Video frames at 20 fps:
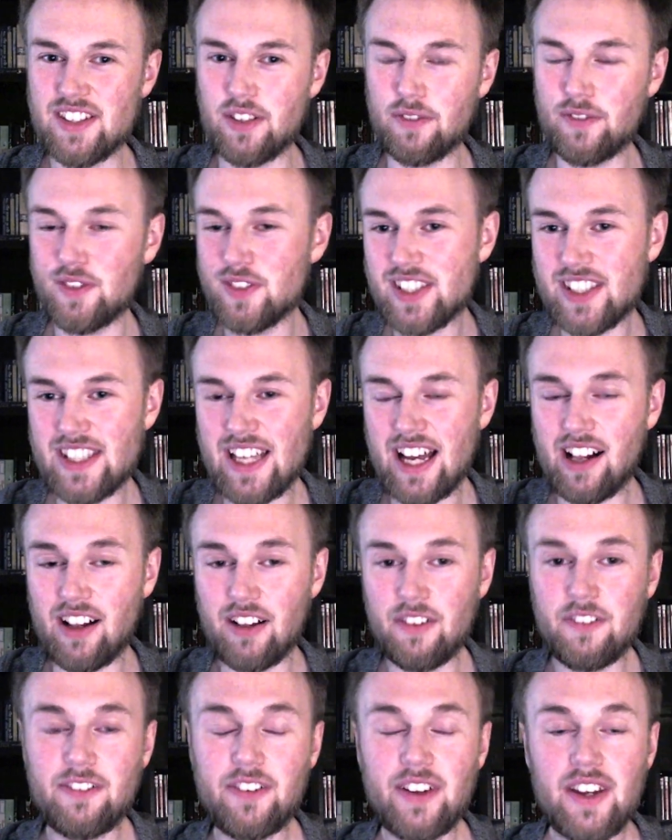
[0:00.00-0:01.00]
of
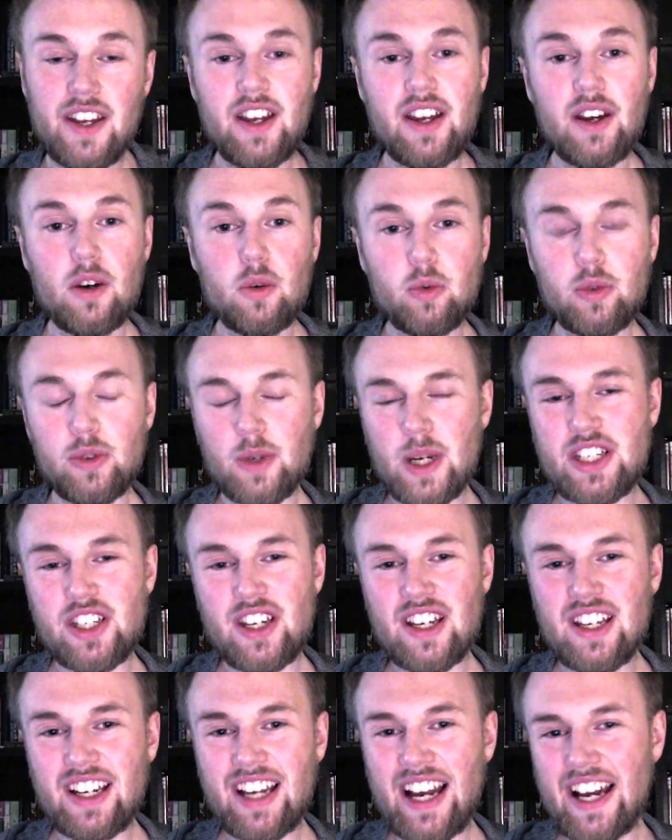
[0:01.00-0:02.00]
yourself, which
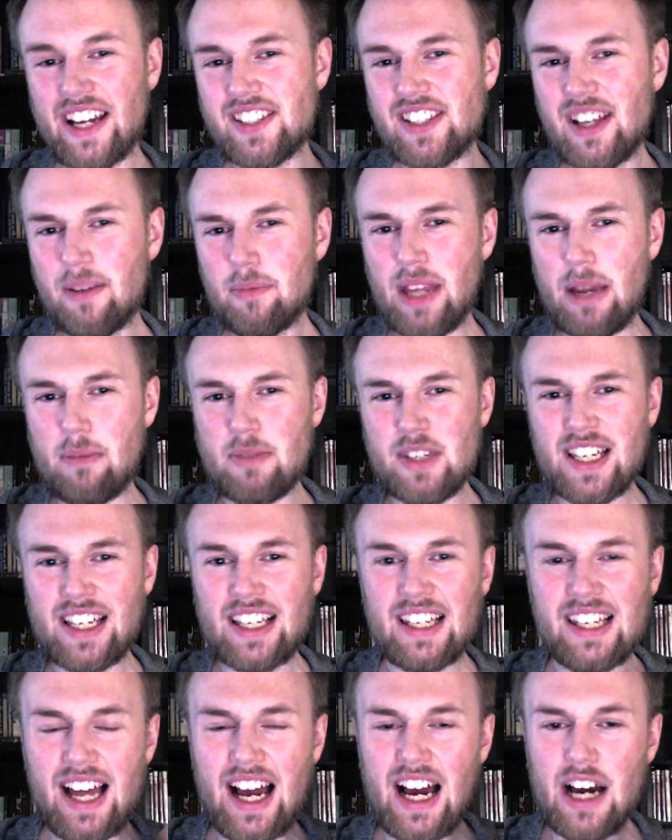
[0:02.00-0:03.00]
can sometimes
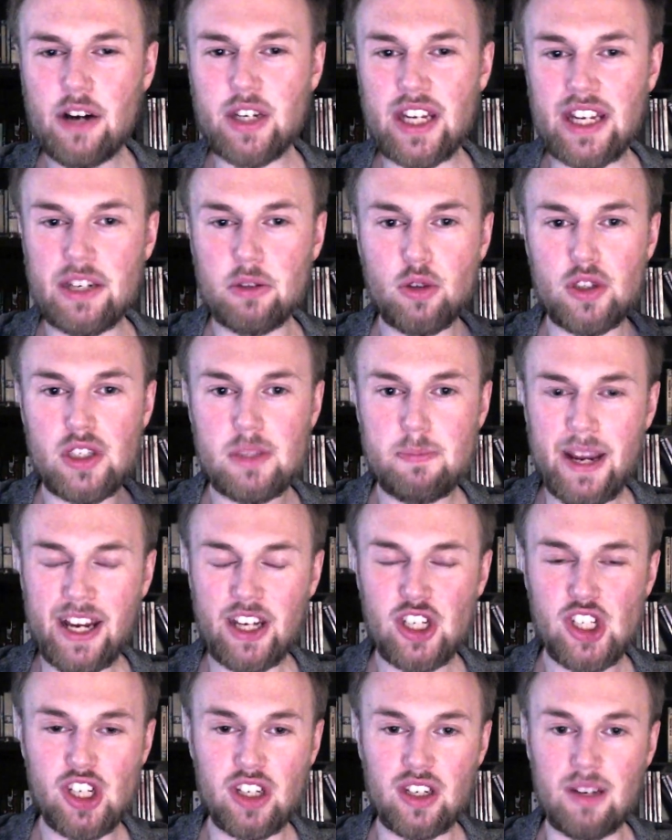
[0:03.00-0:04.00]
cloud
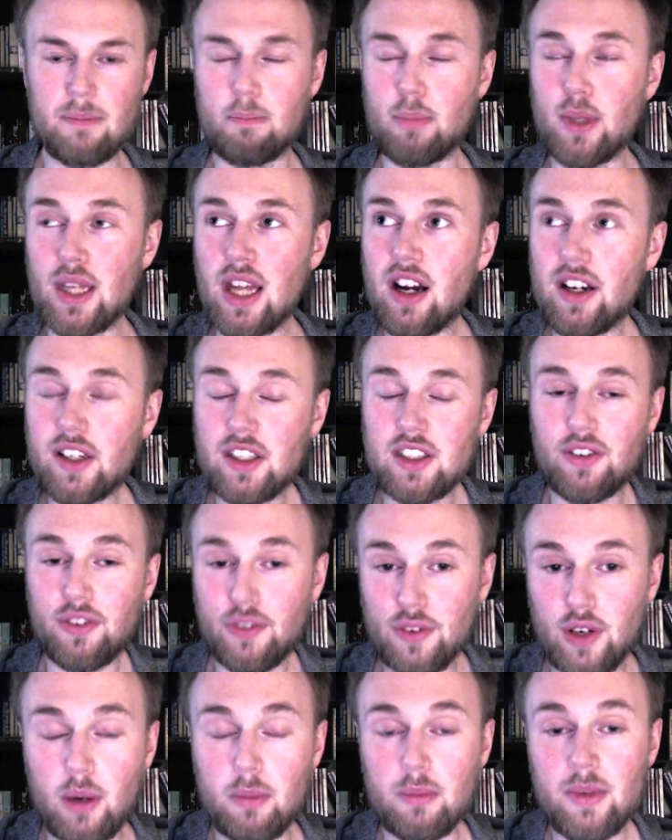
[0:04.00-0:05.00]
introspection and block you
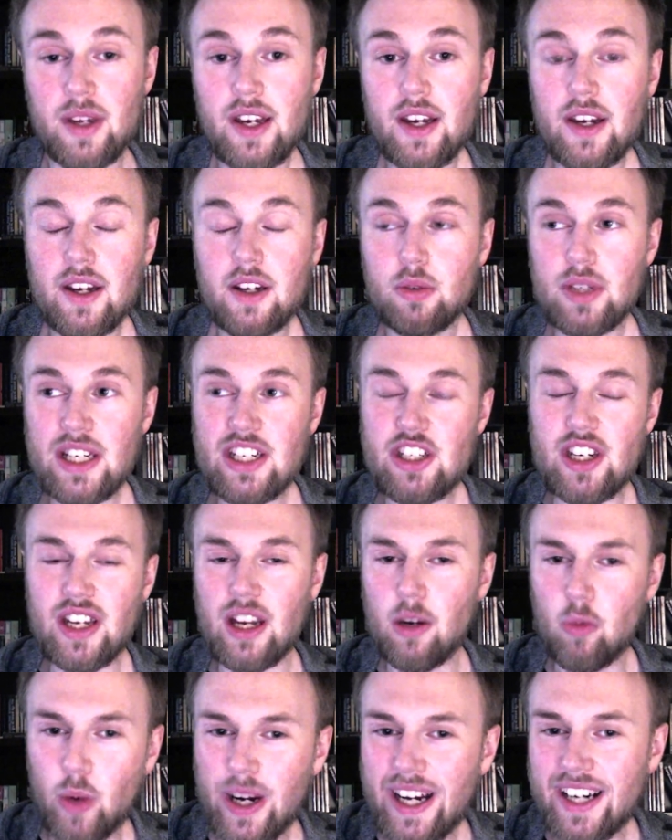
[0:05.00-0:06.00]
from reaching
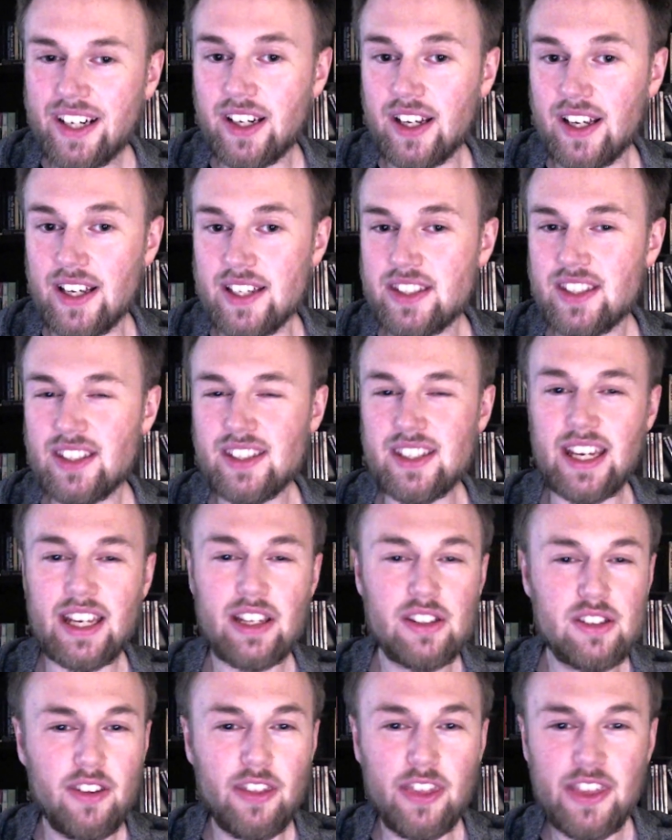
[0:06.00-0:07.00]
awareness
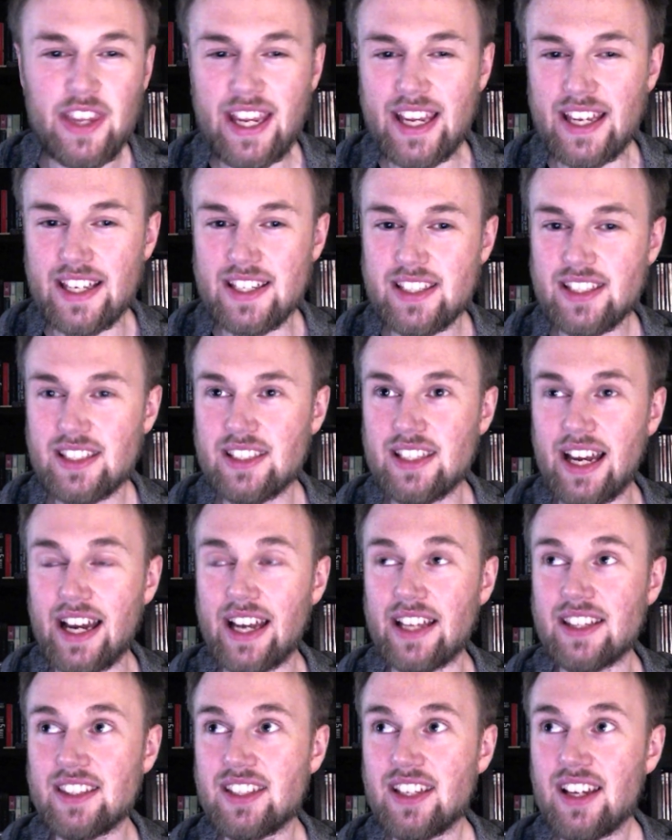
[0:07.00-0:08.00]
into things
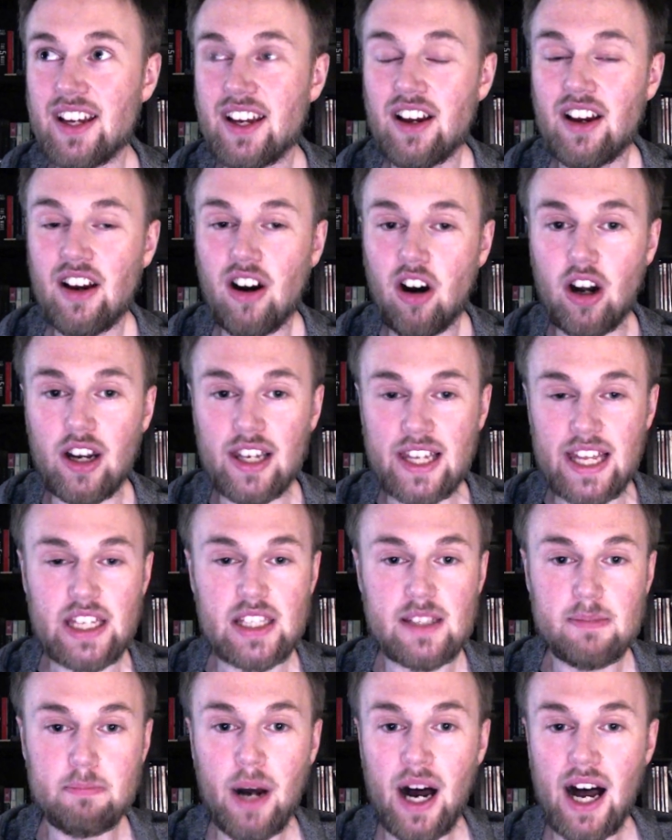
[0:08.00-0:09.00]
that are
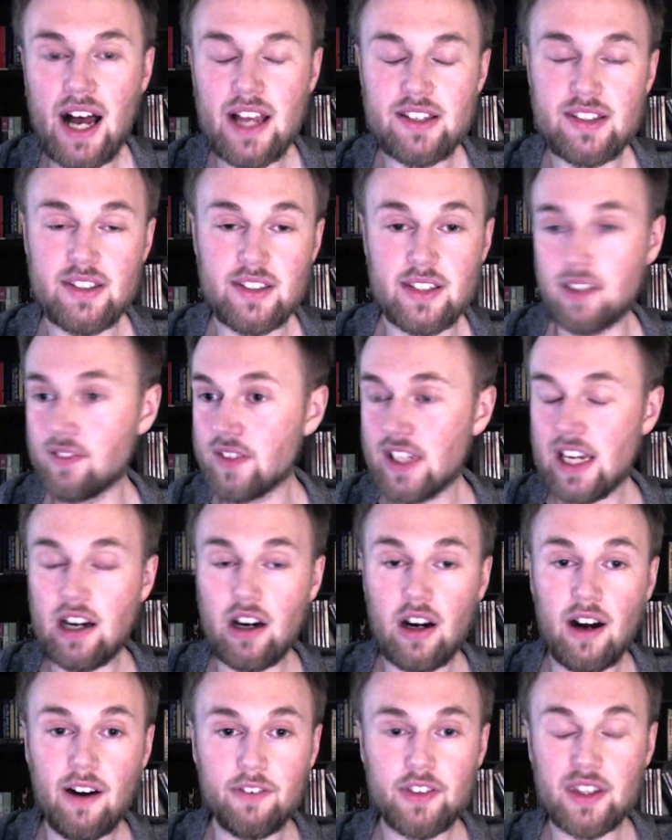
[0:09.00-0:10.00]
less positive. Yeah,
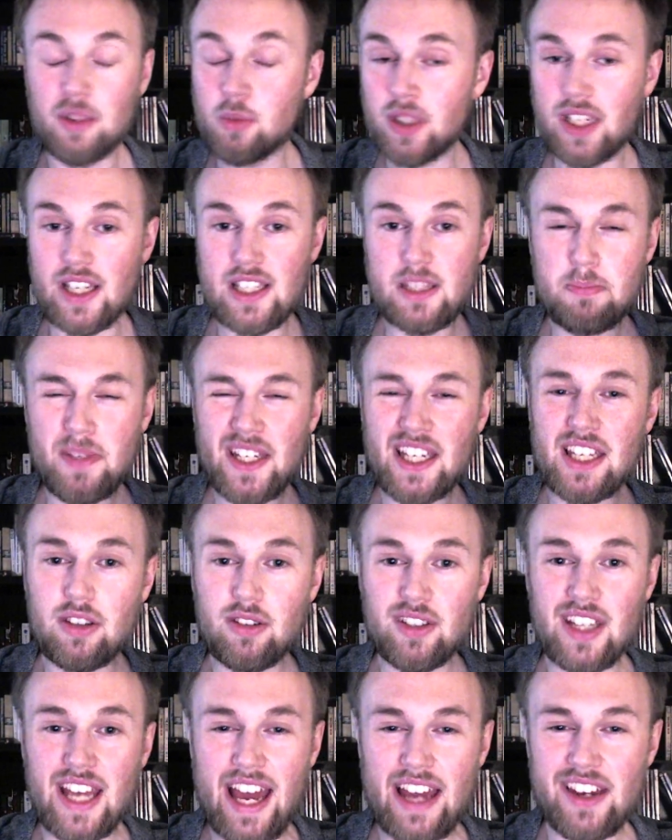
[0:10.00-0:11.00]
often when I speak to
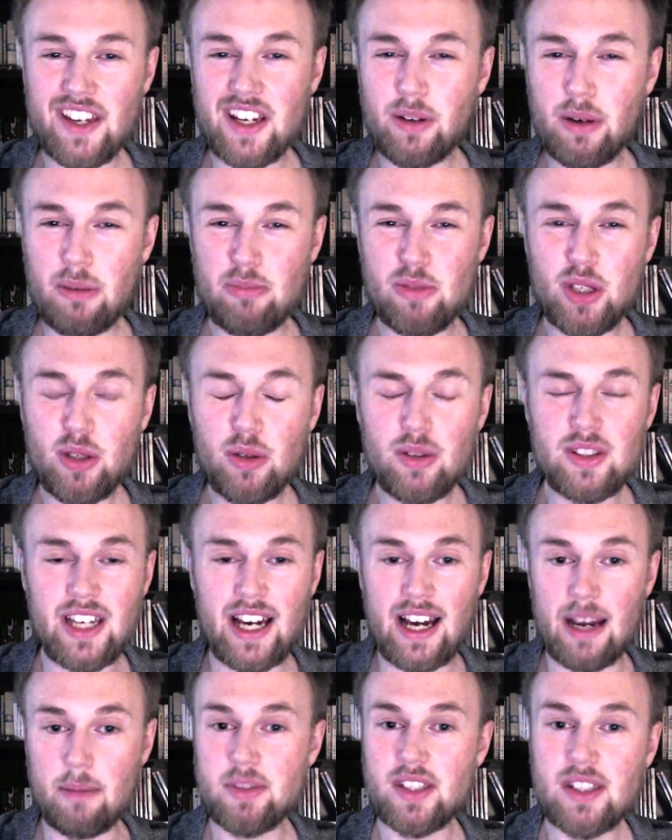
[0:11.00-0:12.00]
the Enneagram two
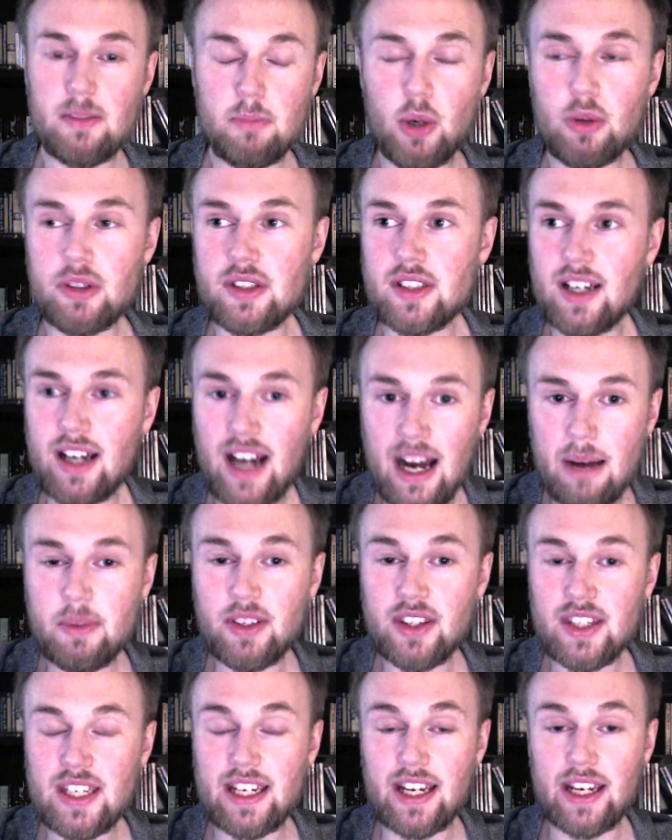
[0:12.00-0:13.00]
types, the most common
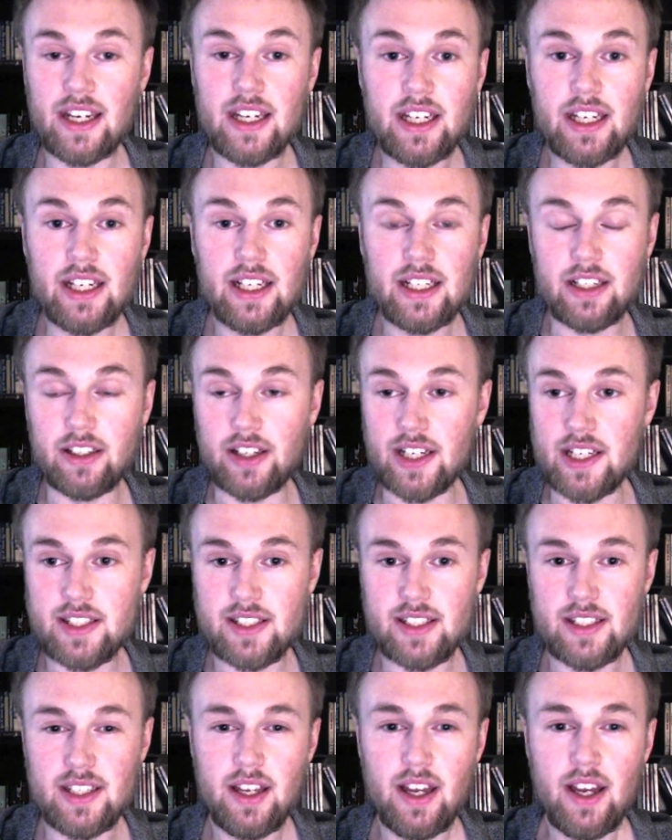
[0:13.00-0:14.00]
thing I hear
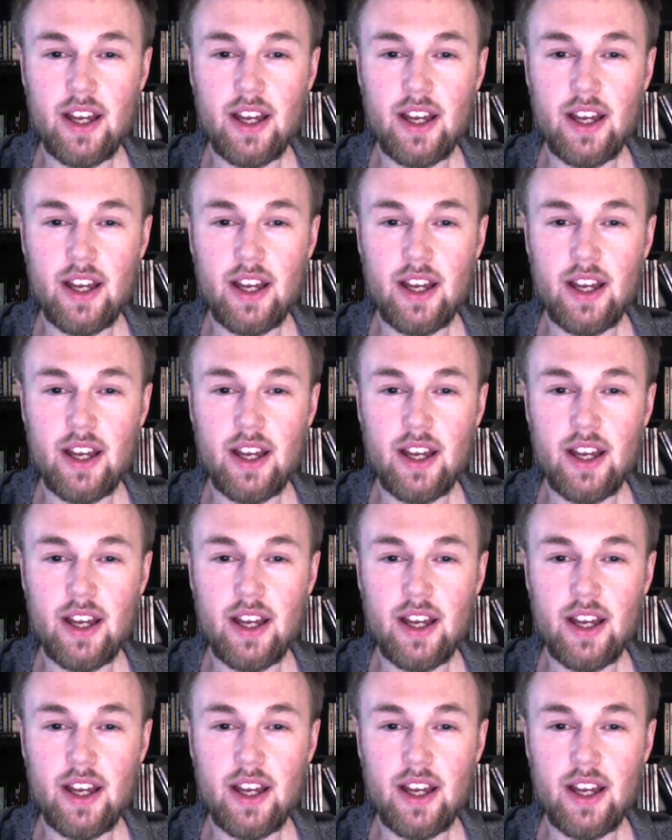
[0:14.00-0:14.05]
is,